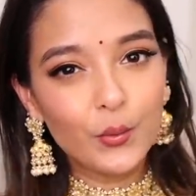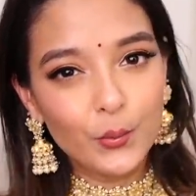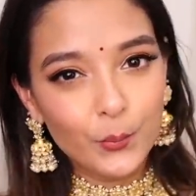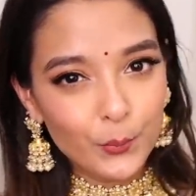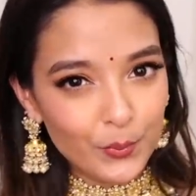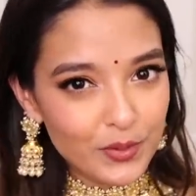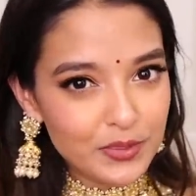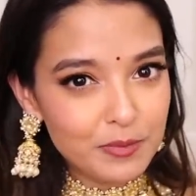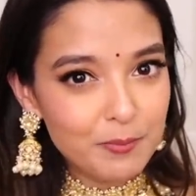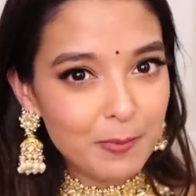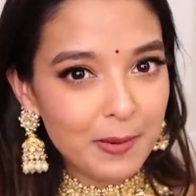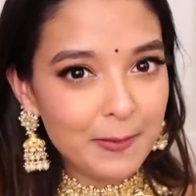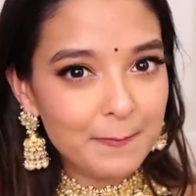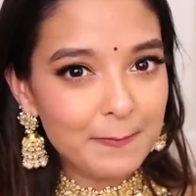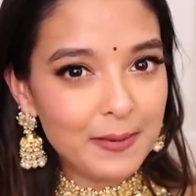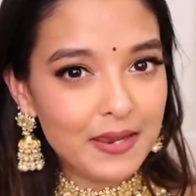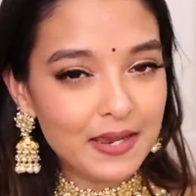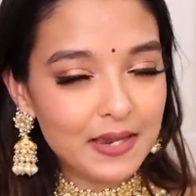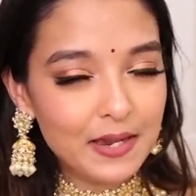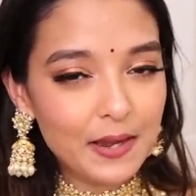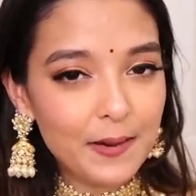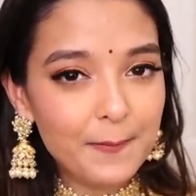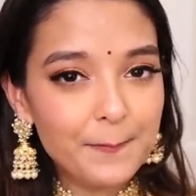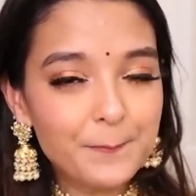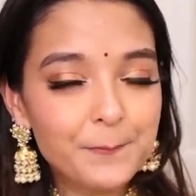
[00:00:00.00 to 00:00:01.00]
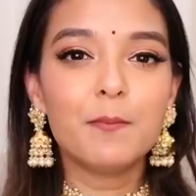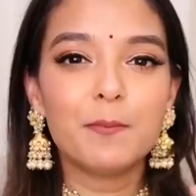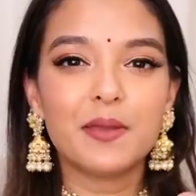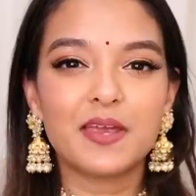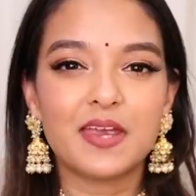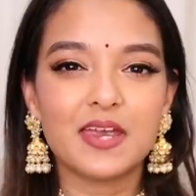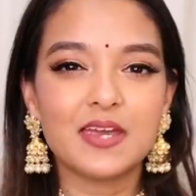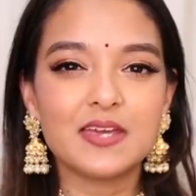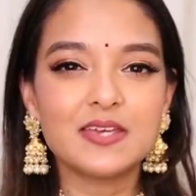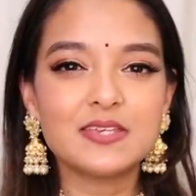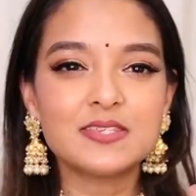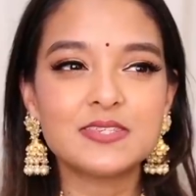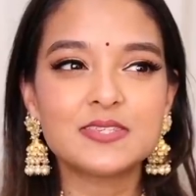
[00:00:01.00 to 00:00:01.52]
with my makeup
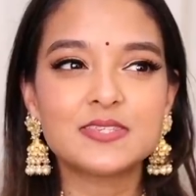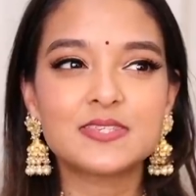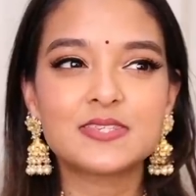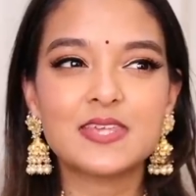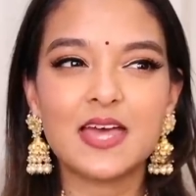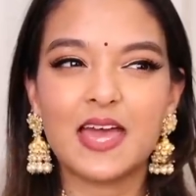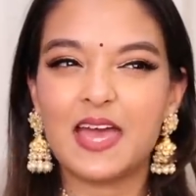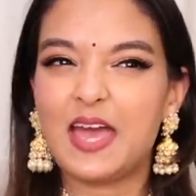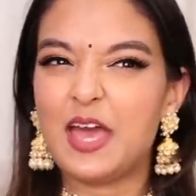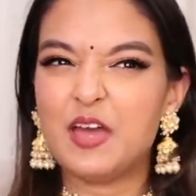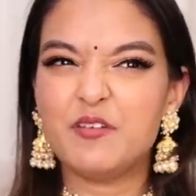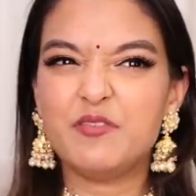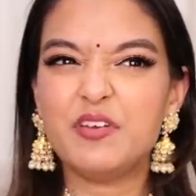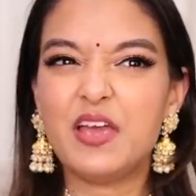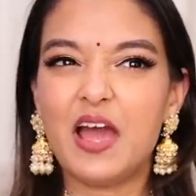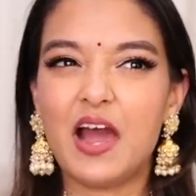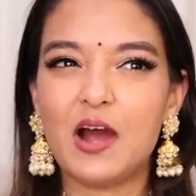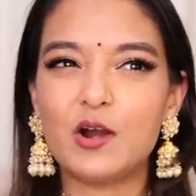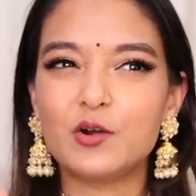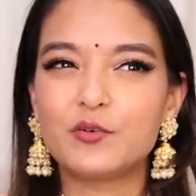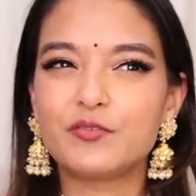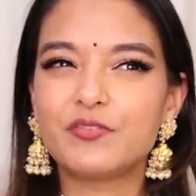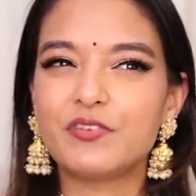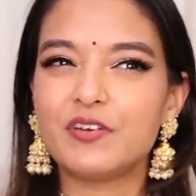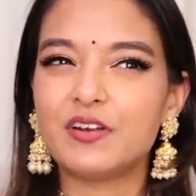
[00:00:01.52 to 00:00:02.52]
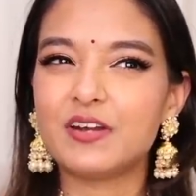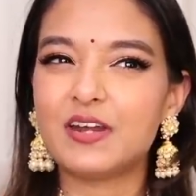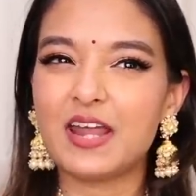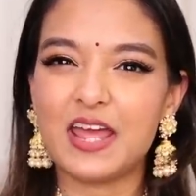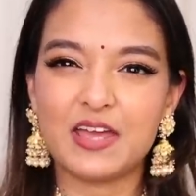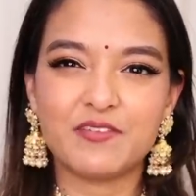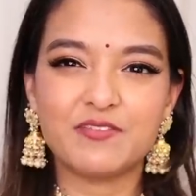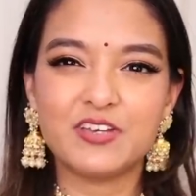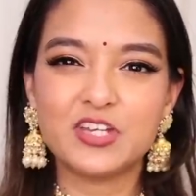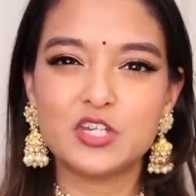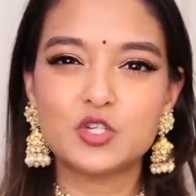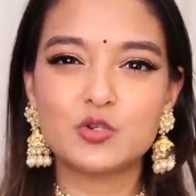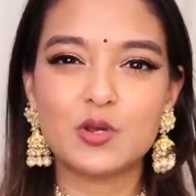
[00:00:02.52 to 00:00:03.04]
because heavy outfit,
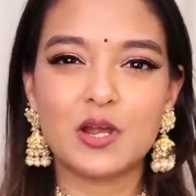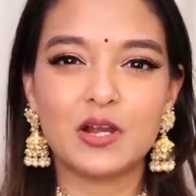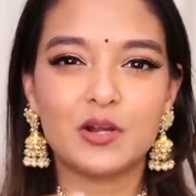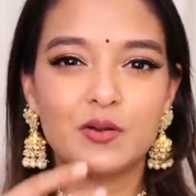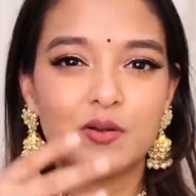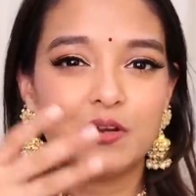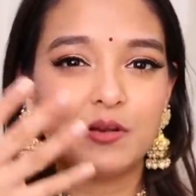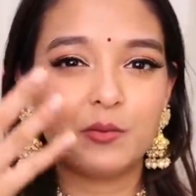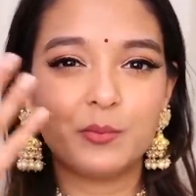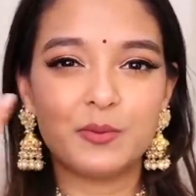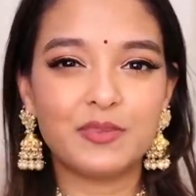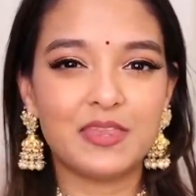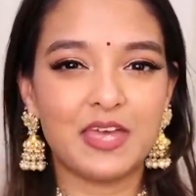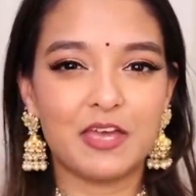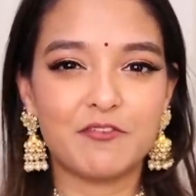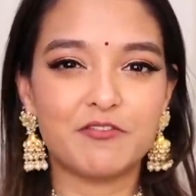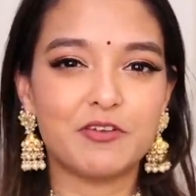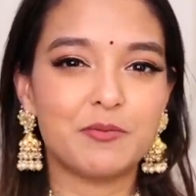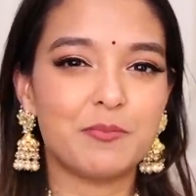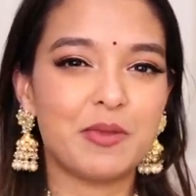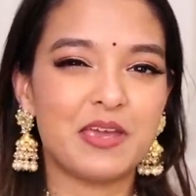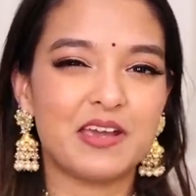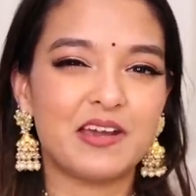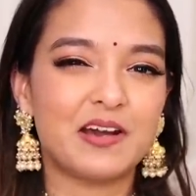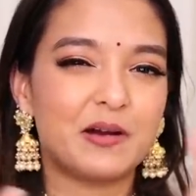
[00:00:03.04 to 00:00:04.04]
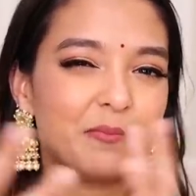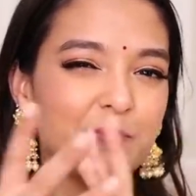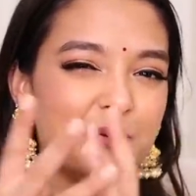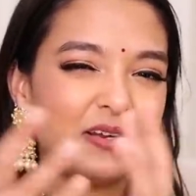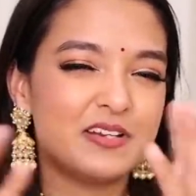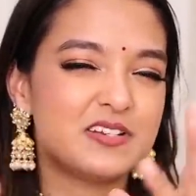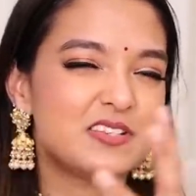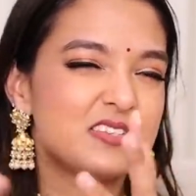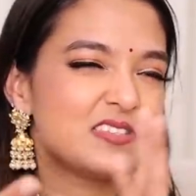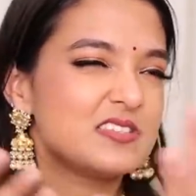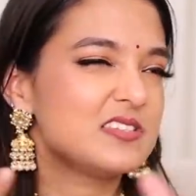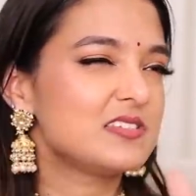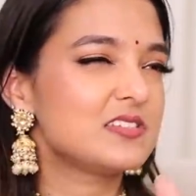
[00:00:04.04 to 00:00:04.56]
heavy jewelry with heavy makeup,
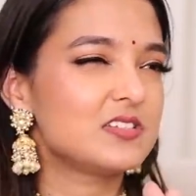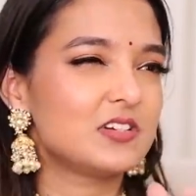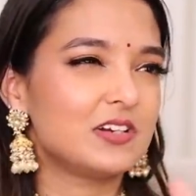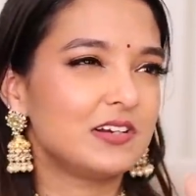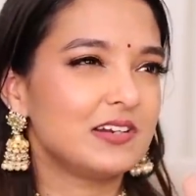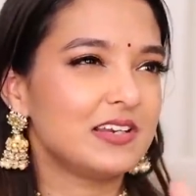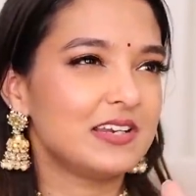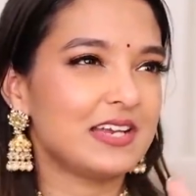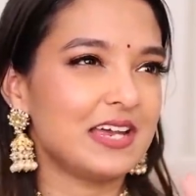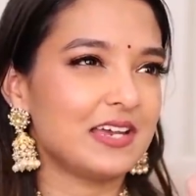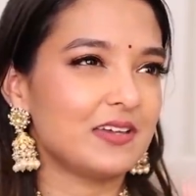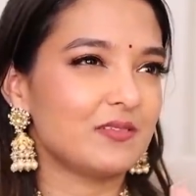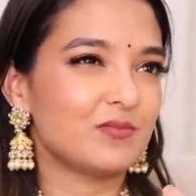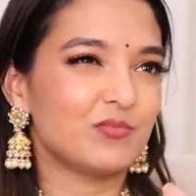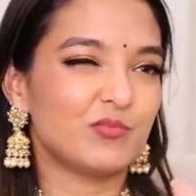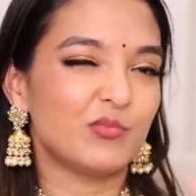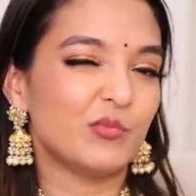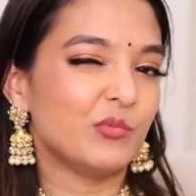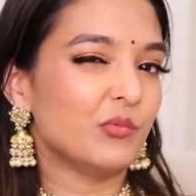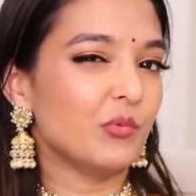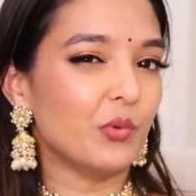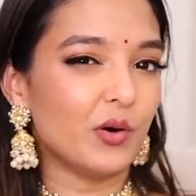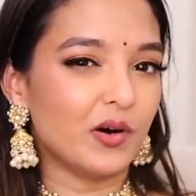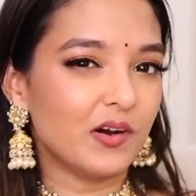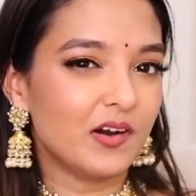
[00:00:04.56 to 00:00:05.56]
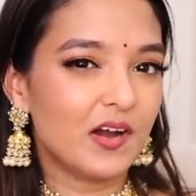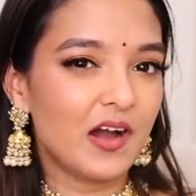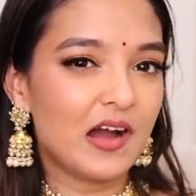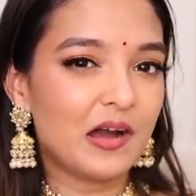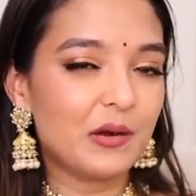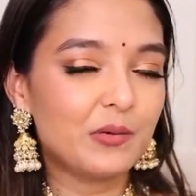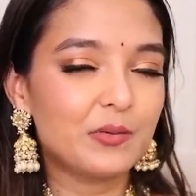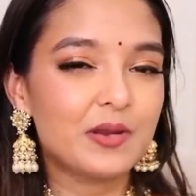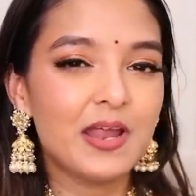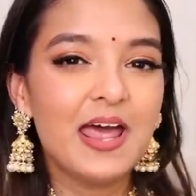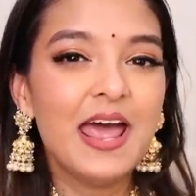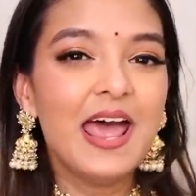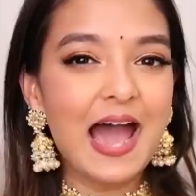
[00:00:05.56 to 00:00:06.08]
it doesn't really work
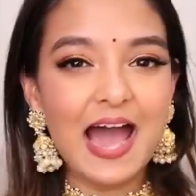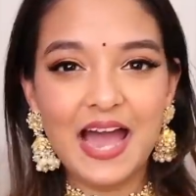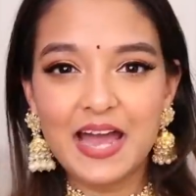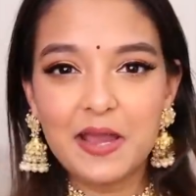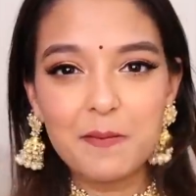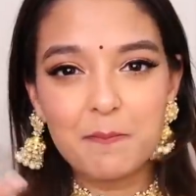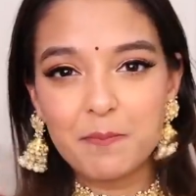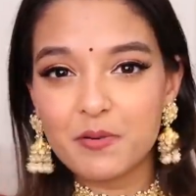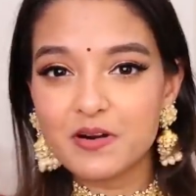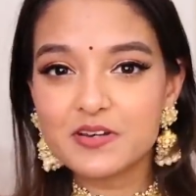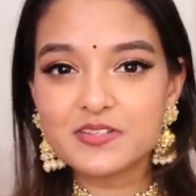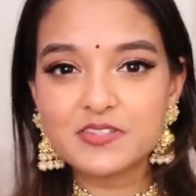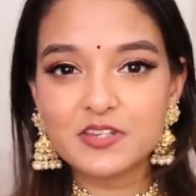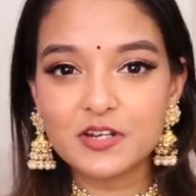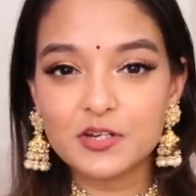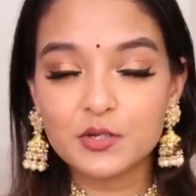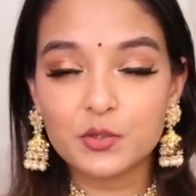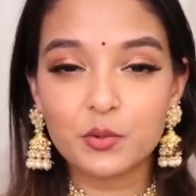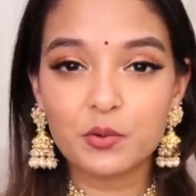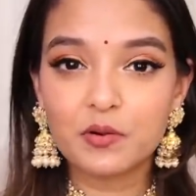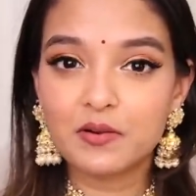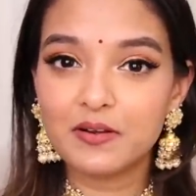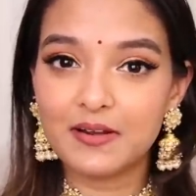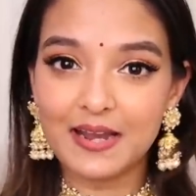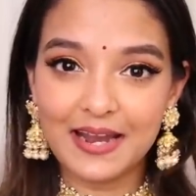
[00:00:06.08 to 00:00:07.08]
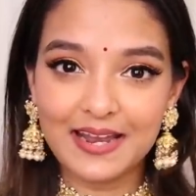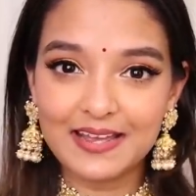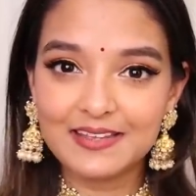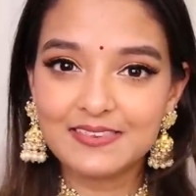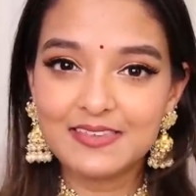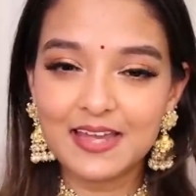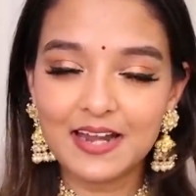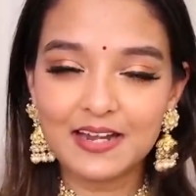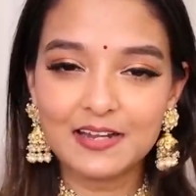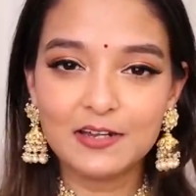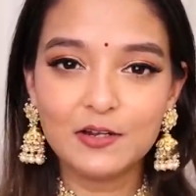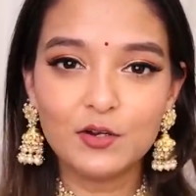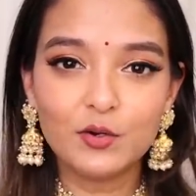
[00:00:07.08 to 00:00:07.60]
out. I personally don't like
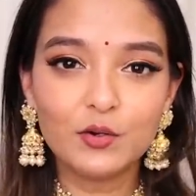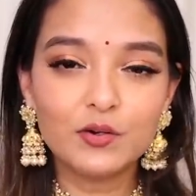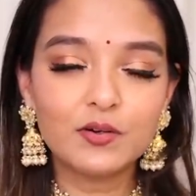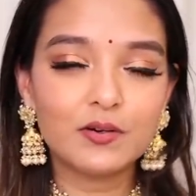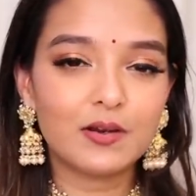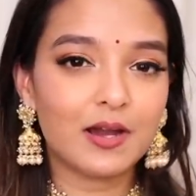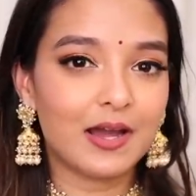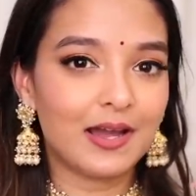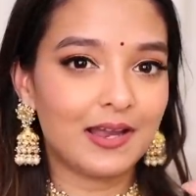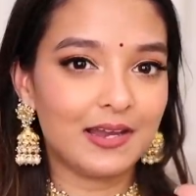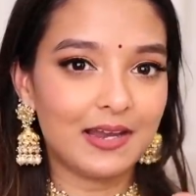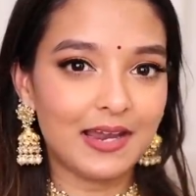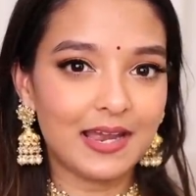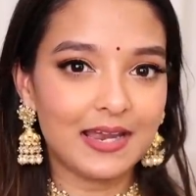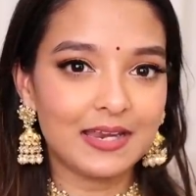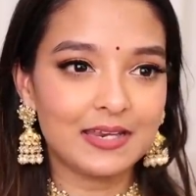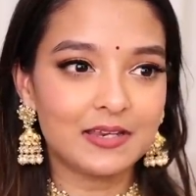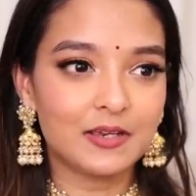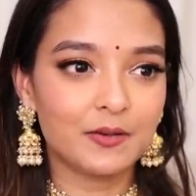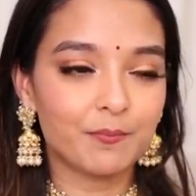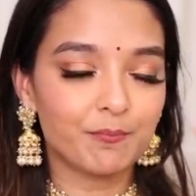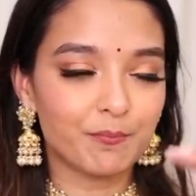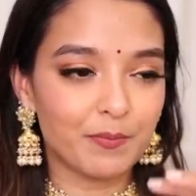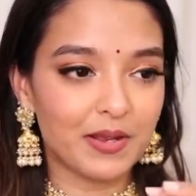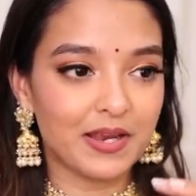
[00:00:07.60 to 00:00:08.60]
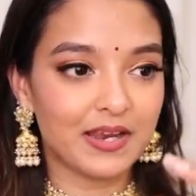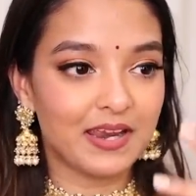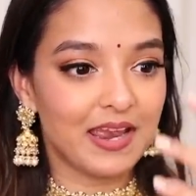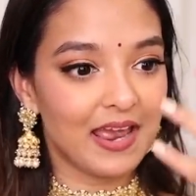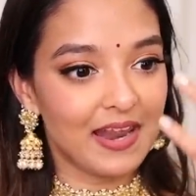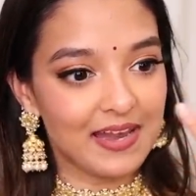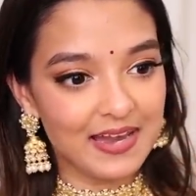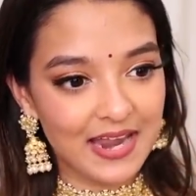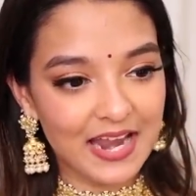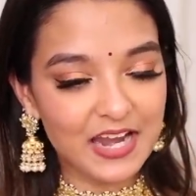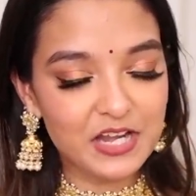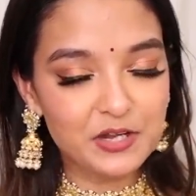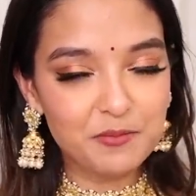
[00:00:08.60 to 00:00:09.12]
that look. I like my
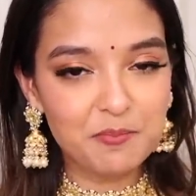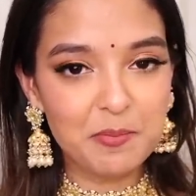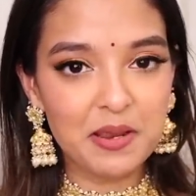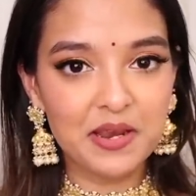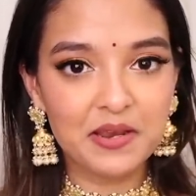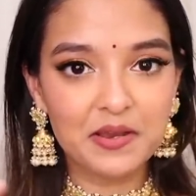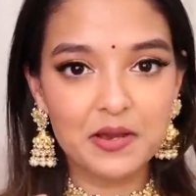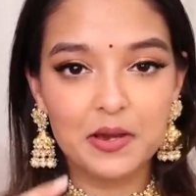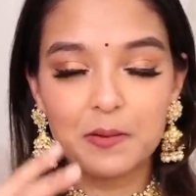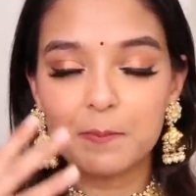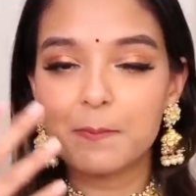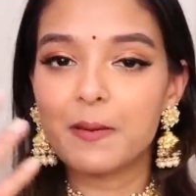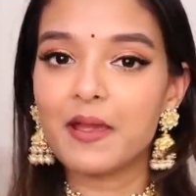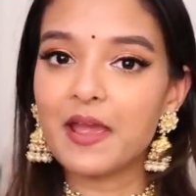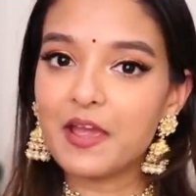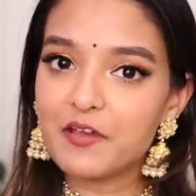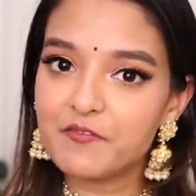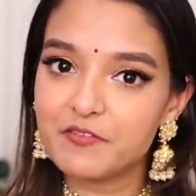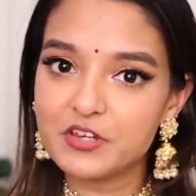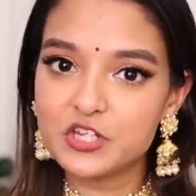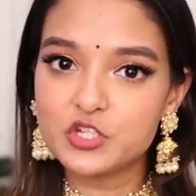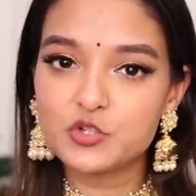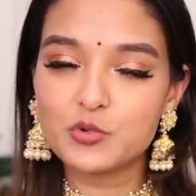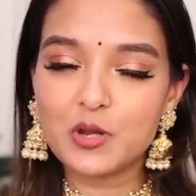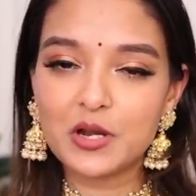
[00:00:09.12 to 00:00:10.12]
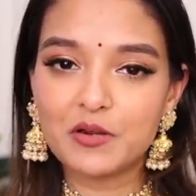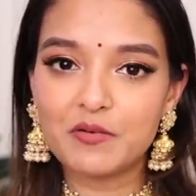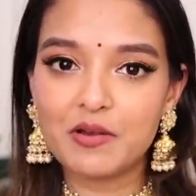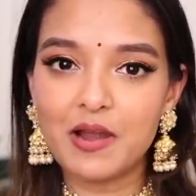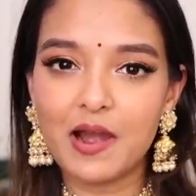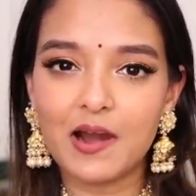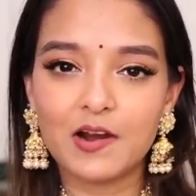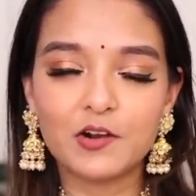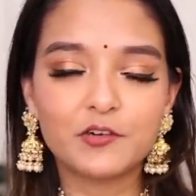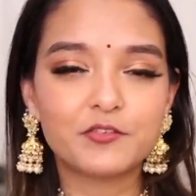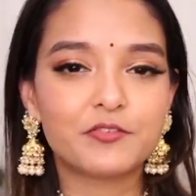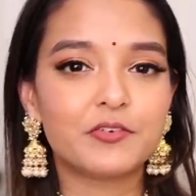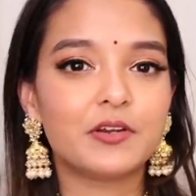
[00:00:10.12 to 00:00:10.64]
light makeup, heavy jewelry
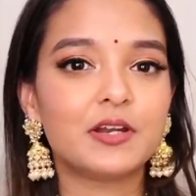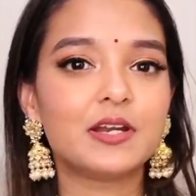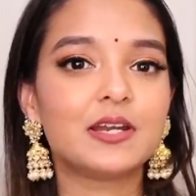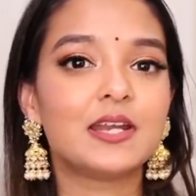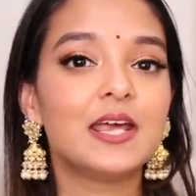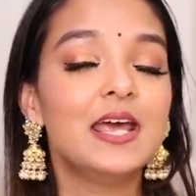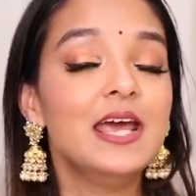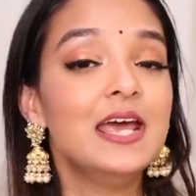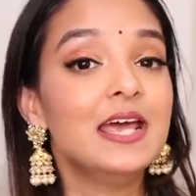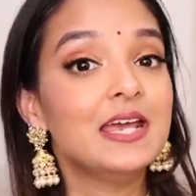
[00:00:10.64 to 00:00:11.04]
outfit.